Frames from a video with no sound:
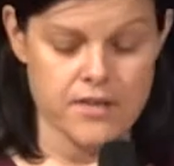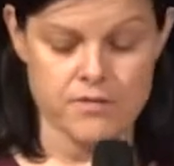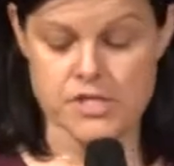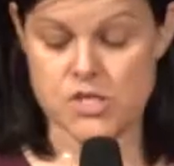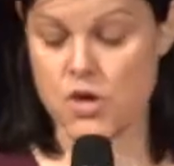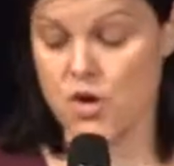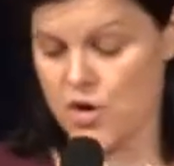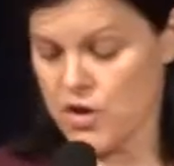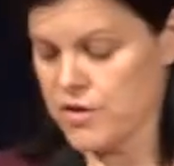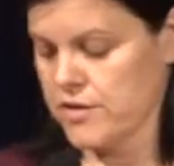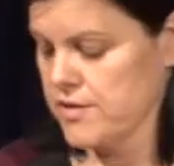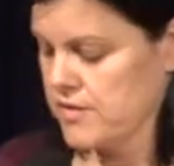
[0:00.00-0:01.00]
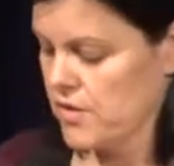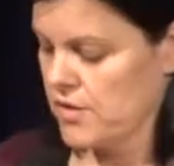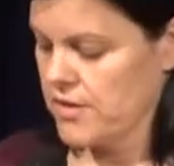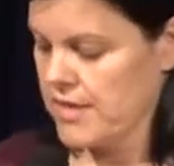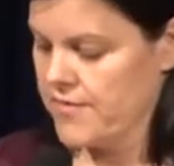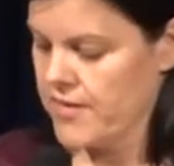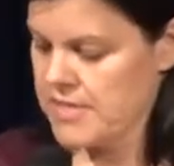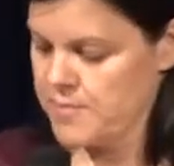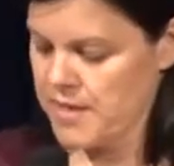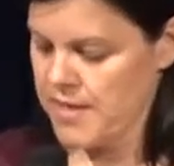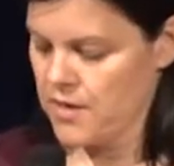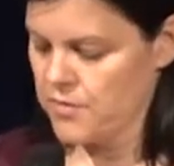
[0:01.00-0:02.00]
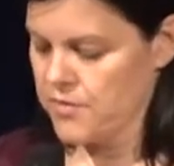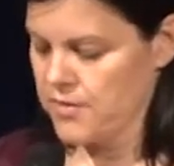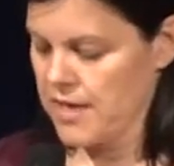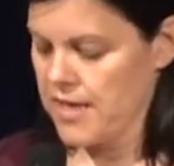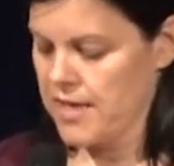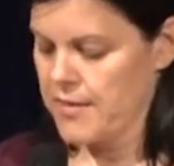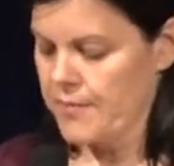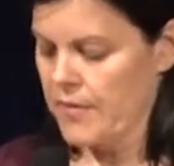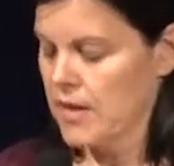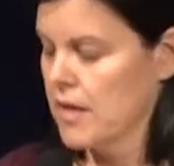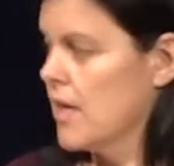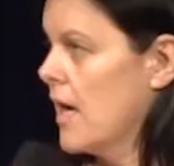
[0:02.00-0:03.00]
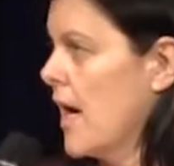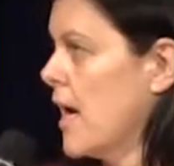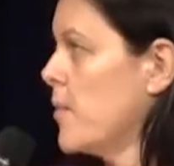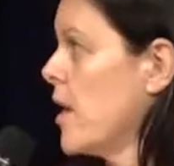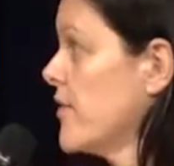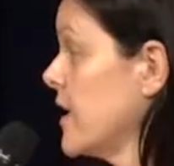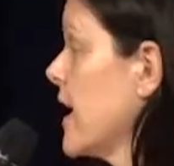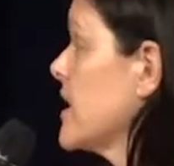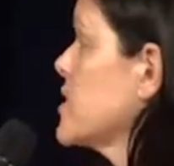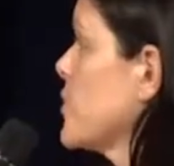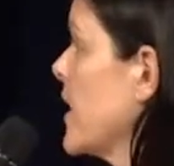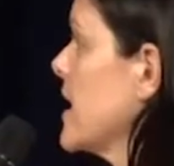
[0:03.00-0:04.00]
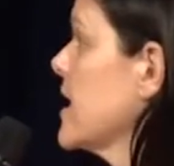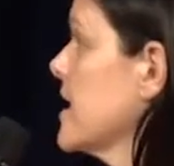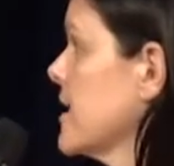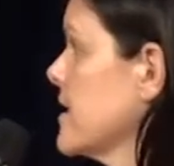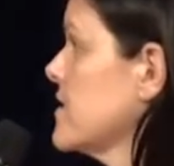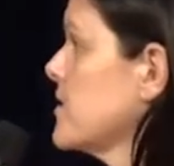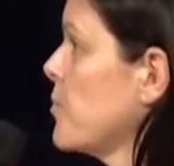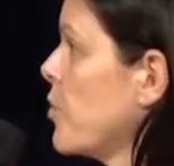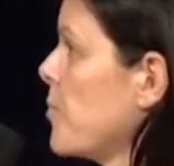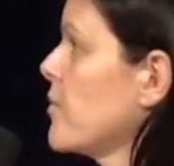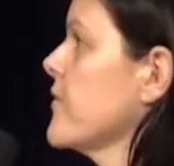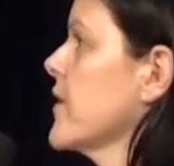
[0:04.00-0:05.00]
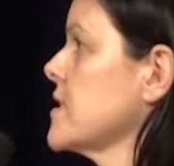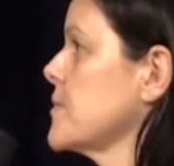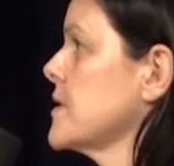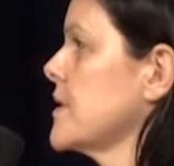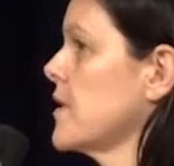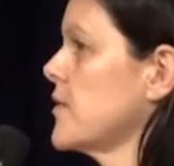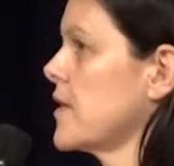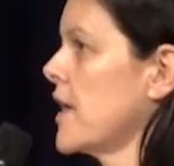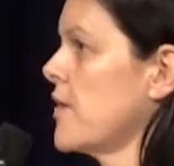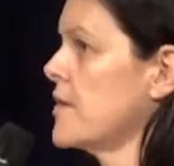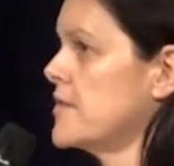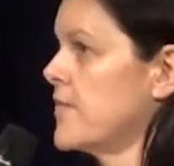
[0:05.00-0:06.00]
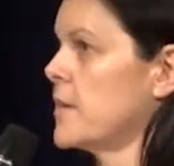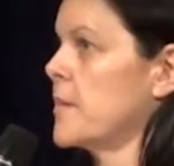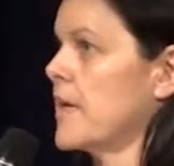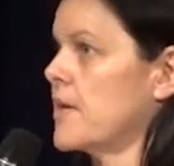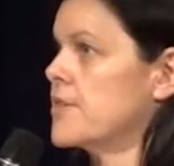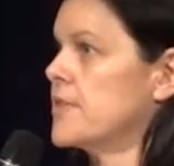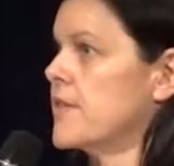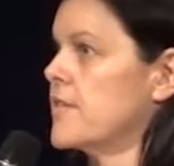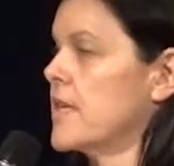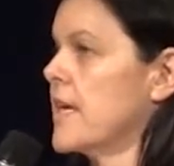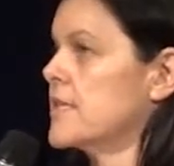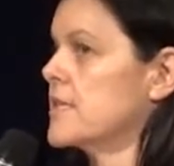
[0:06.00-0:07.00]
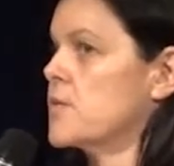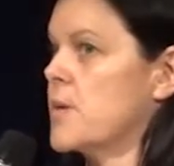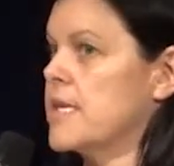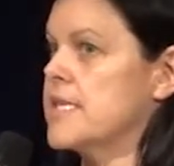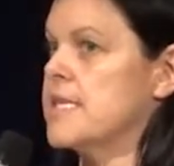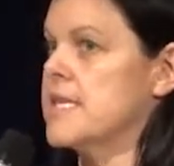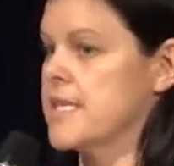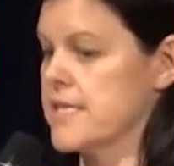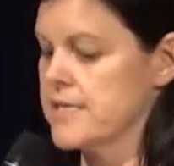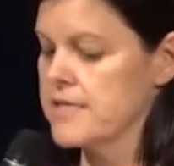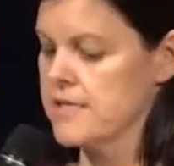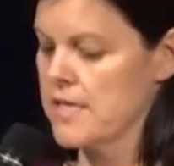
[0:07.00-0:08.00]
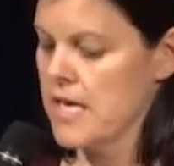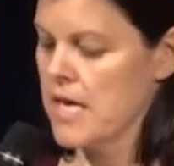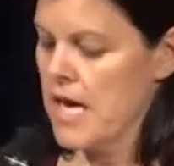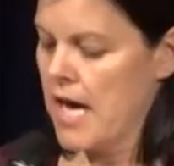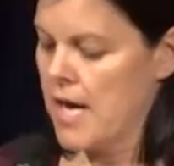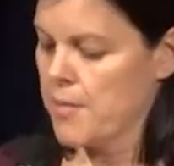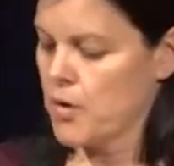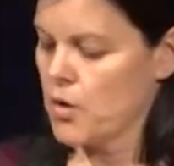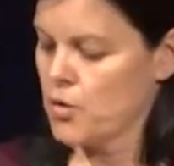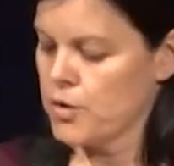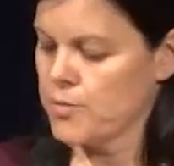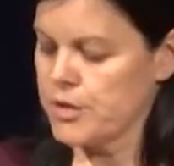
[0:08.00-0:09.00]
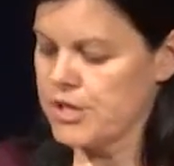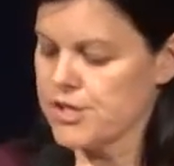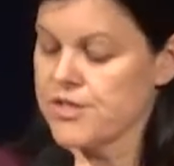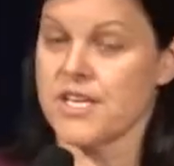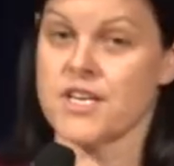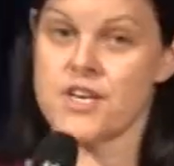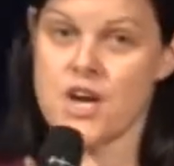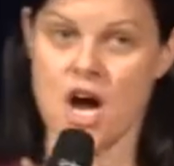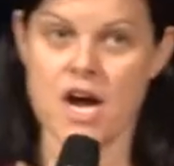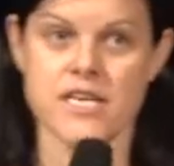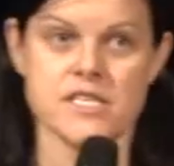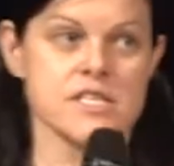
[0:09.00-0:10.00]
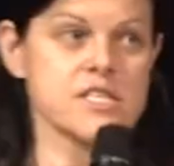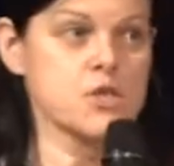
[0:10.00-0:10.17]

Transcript: that the returns on investment in healthcare over the next 20 years, so proper investments in healthcare in developing countries over the next 20 years, could produce a 9 to